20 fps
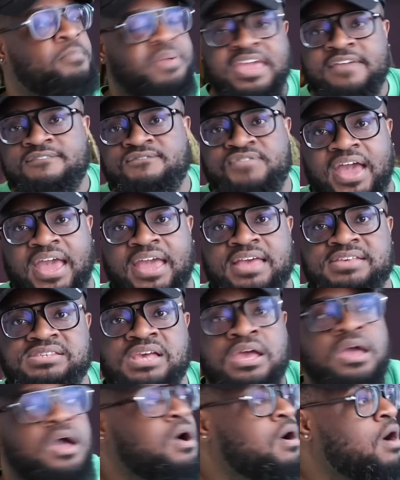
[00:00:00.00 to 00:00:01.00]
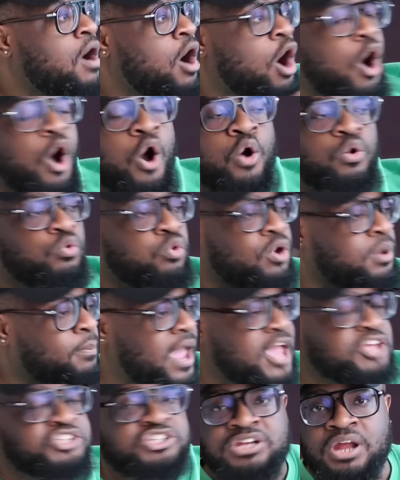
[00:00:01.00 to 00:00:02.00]
beat face, whole
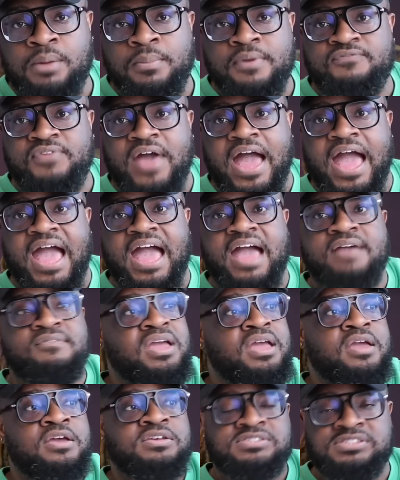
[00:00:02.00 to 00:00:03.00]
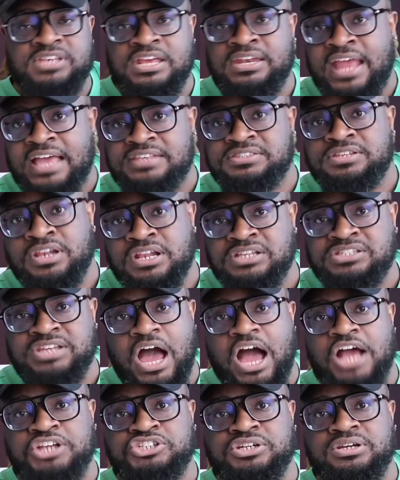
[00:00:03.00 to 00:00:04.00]
cremation number 5, sitting next to
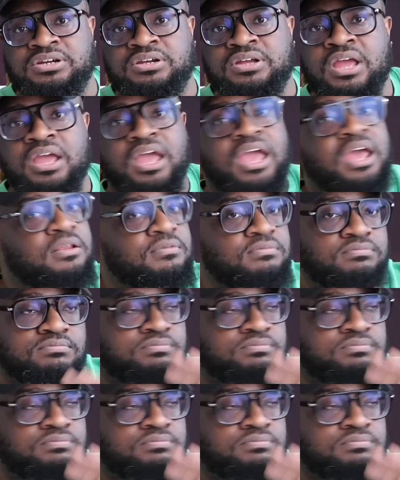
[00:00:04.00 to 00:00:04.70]
Latasha. And